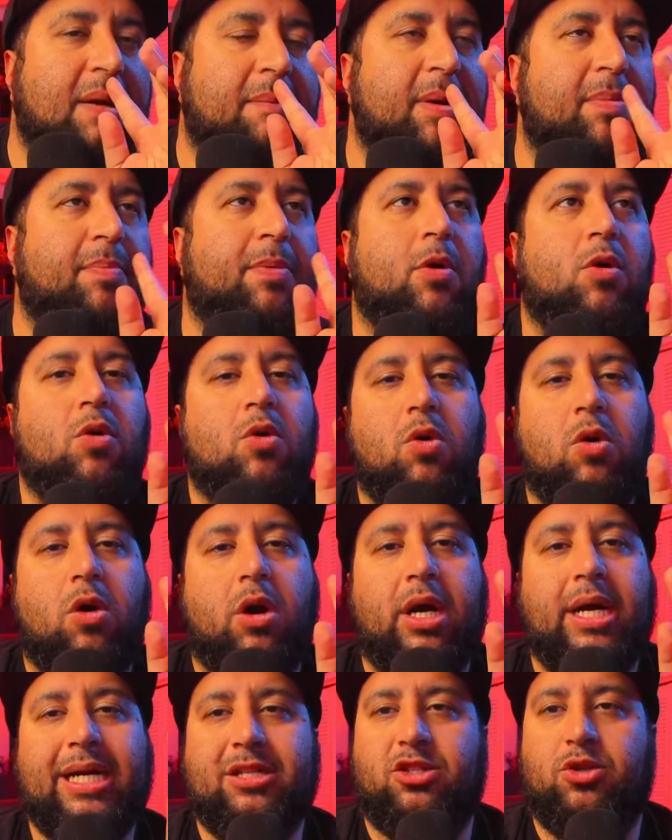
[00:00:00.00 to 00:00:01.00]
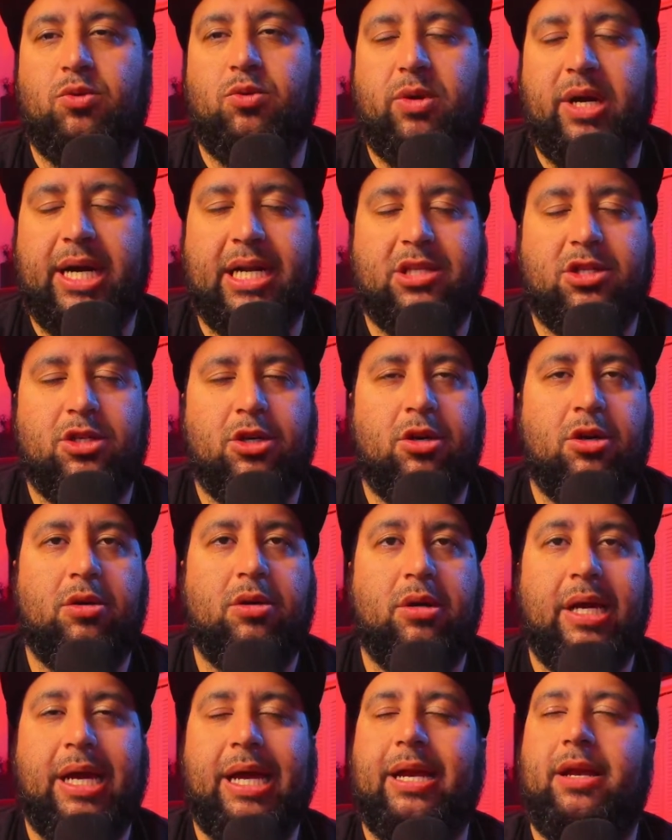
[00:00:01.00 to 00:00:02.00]
people who are into
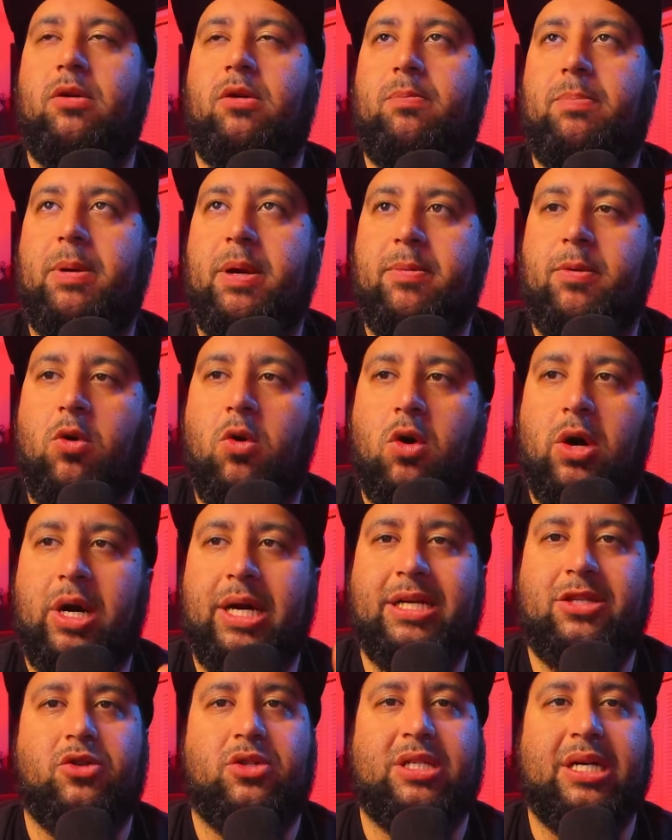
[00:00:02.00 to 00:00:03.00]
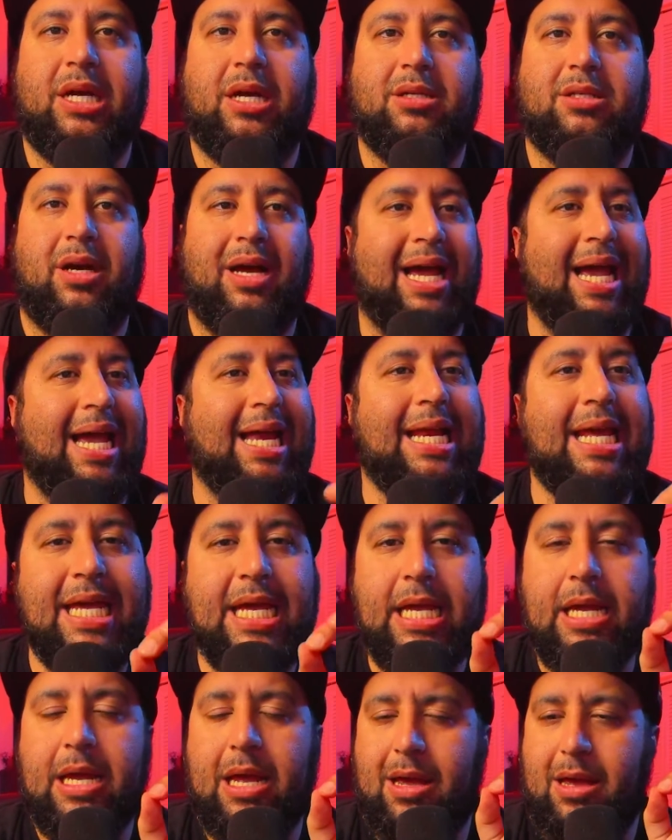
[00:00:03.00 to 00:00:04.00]
reggaeton and people who are into salsa. And
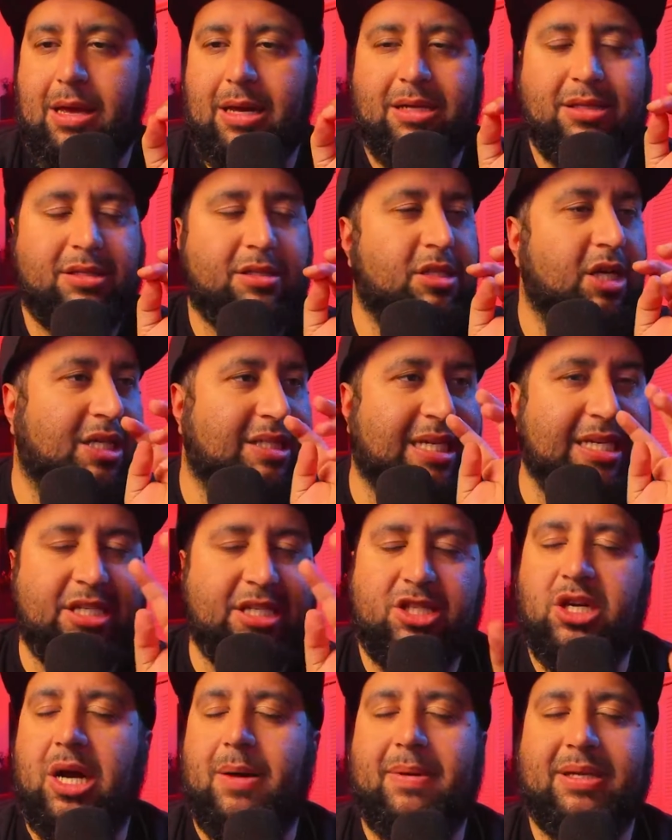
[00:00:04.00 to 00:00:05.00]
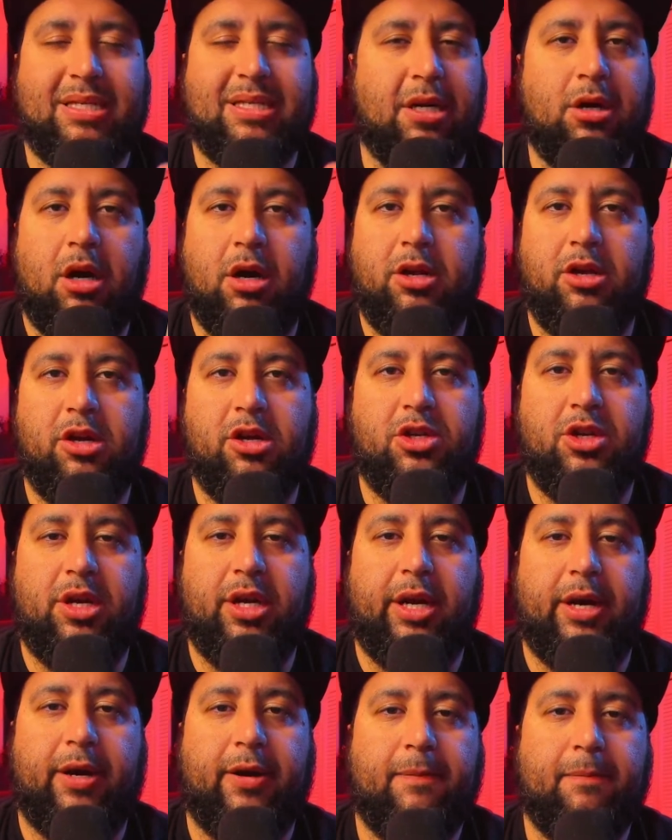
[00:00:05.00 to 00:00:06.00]
he does his job as an audio
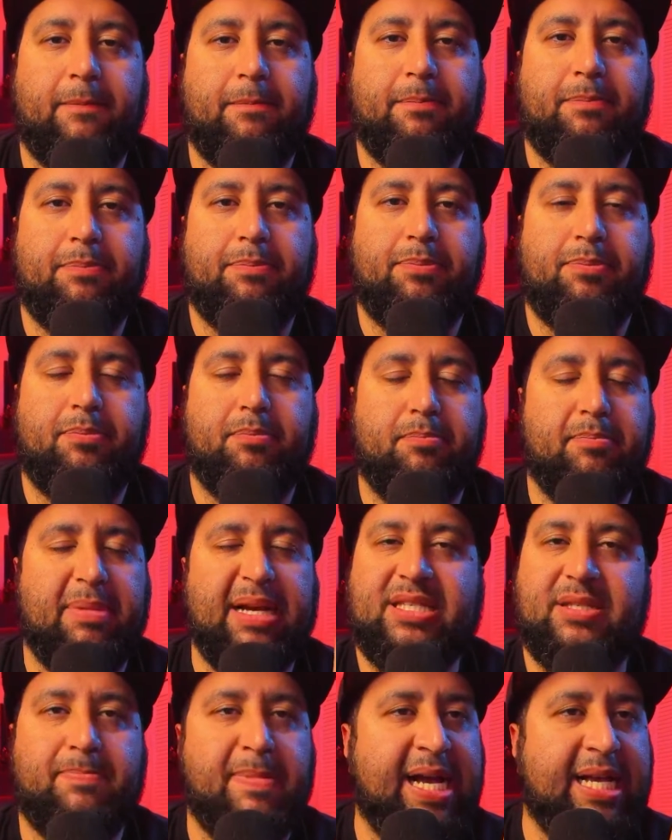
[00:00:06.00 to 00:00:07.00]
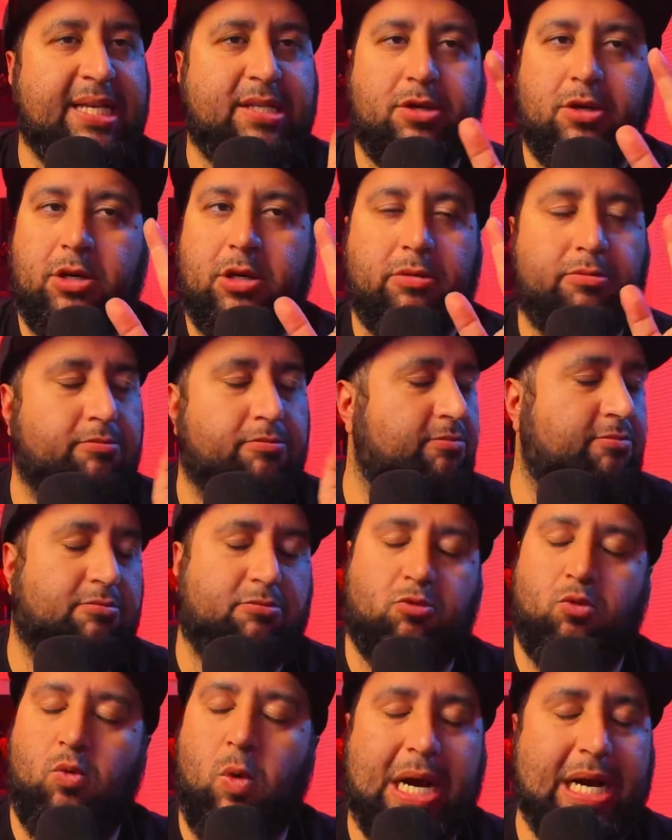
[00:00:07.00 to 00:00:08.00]
engineer, mix master,
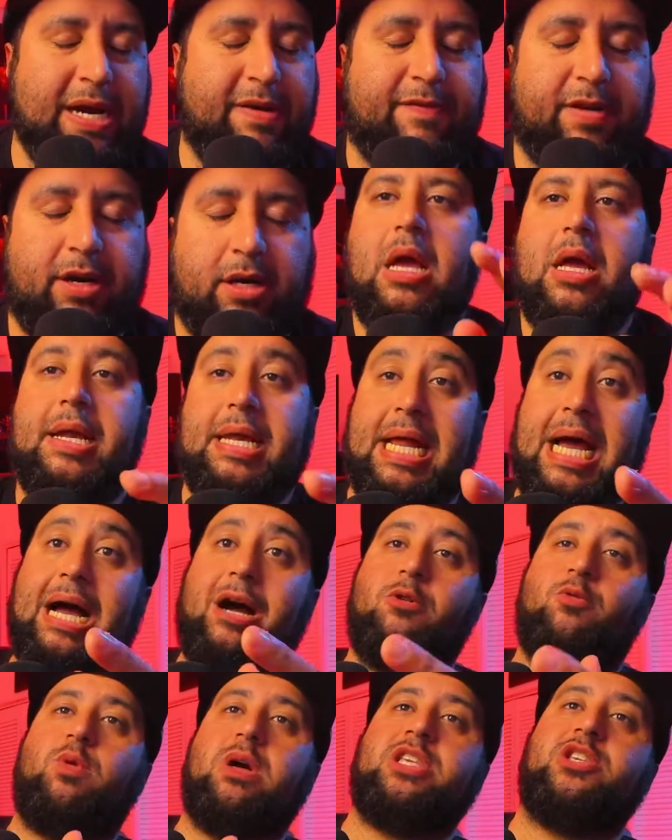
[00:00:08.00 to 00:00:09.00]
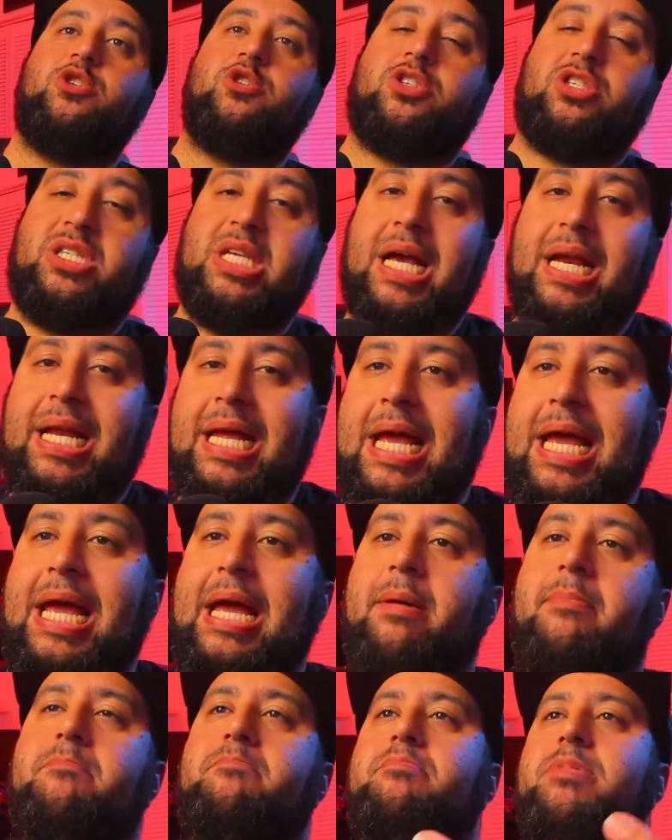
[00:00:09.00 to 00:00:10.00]
whatever. Now, when you send
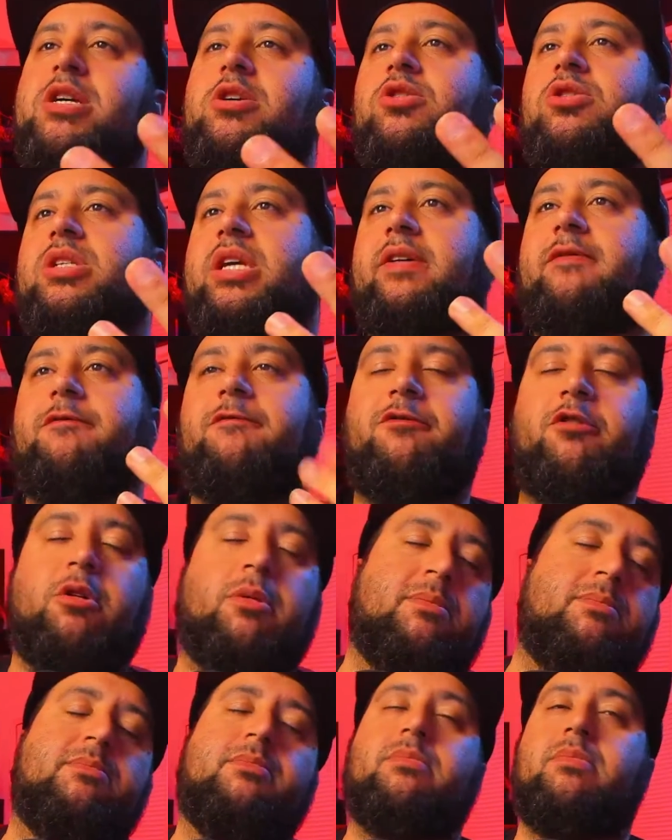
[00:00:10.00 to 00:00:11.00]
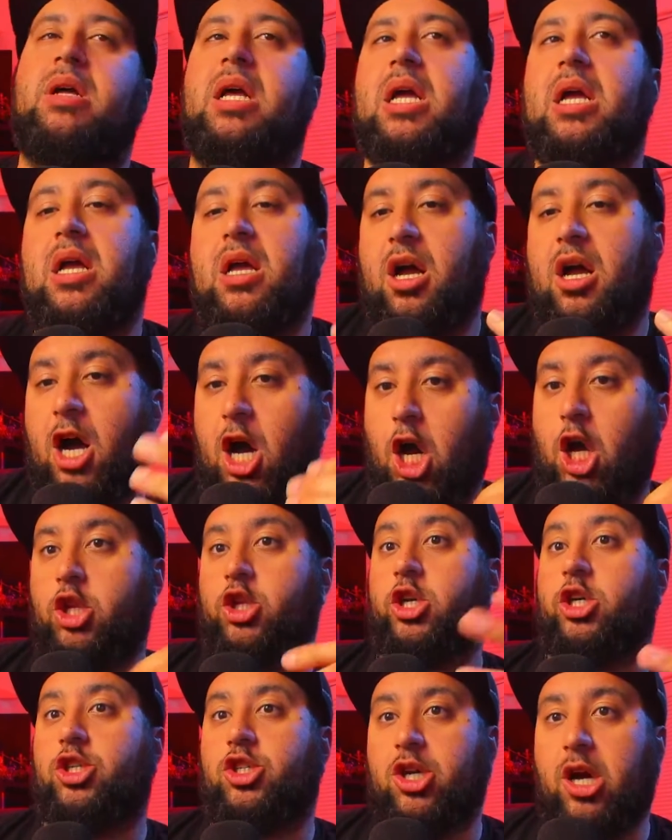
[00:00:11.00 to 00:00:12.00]
him music from
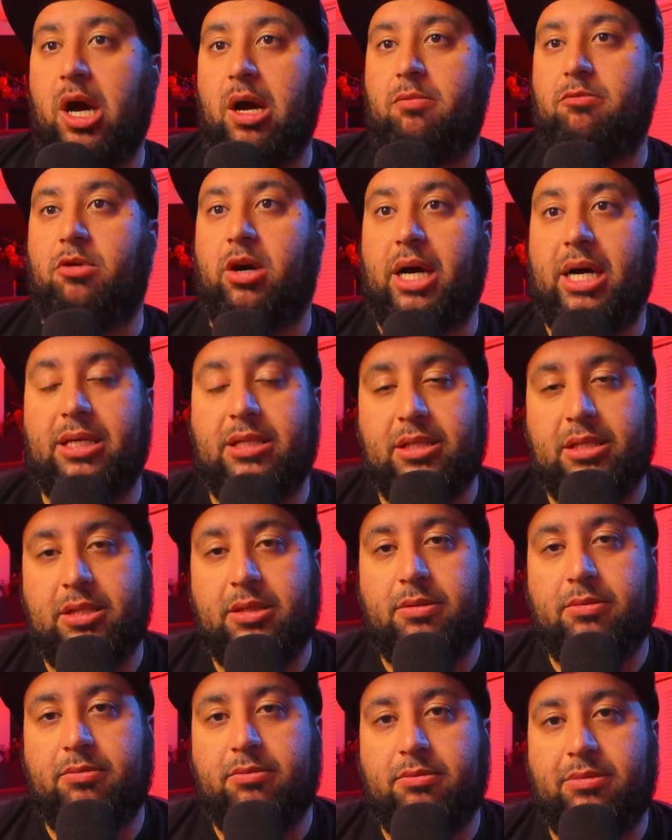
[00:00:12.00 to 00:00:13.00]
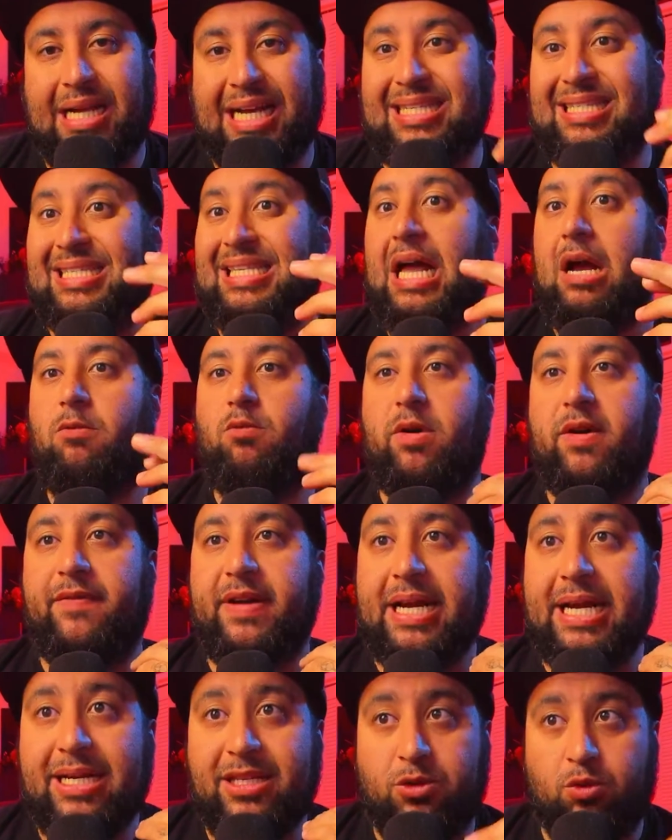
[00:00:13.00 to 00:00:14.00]
other genres, that's not
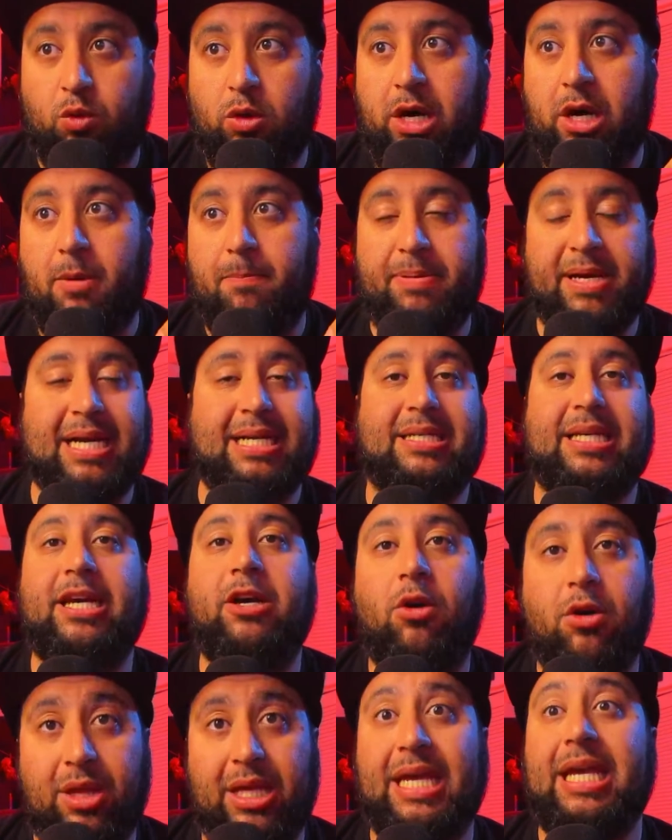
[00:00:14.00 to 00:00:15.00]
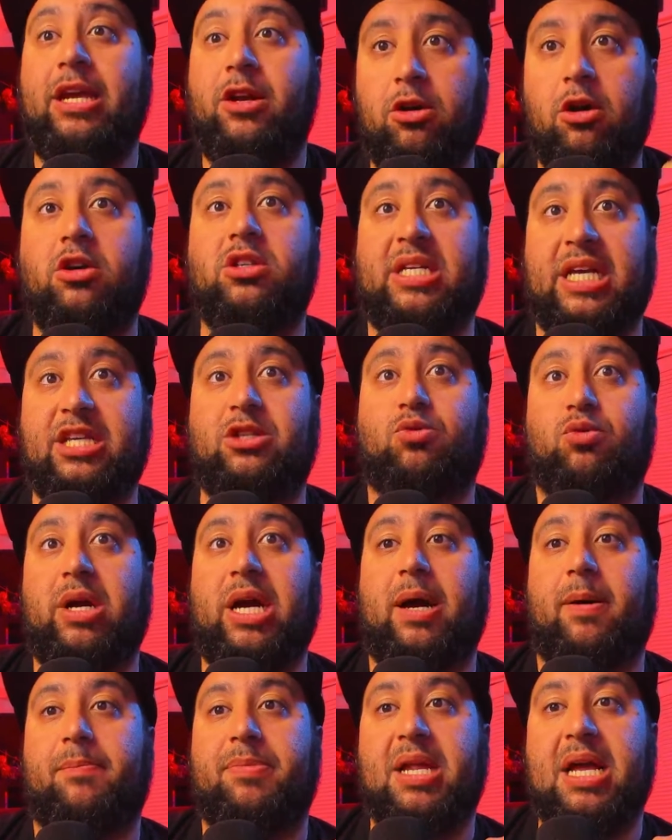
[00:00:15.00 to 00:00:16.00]
within his realm because he knows his
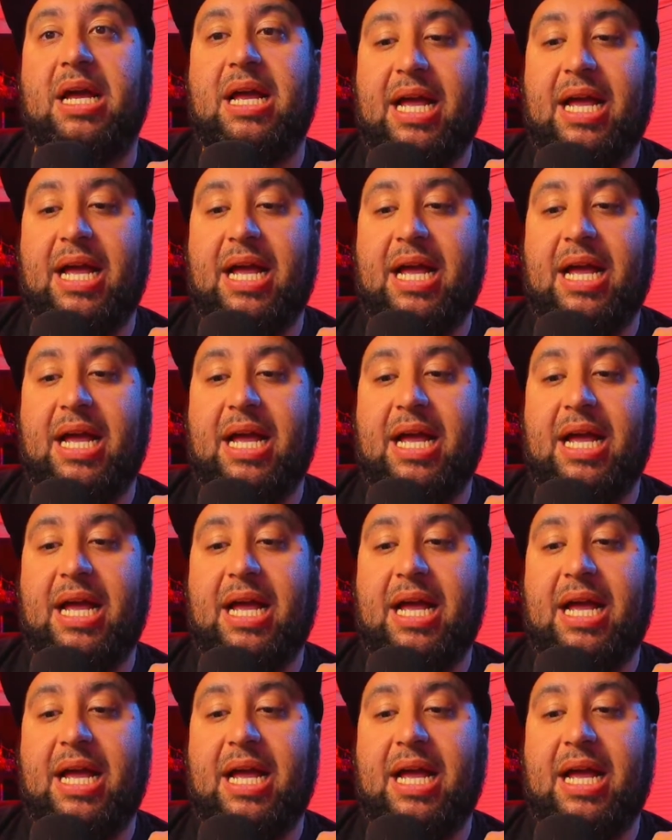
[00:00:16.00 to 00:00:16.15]
realm.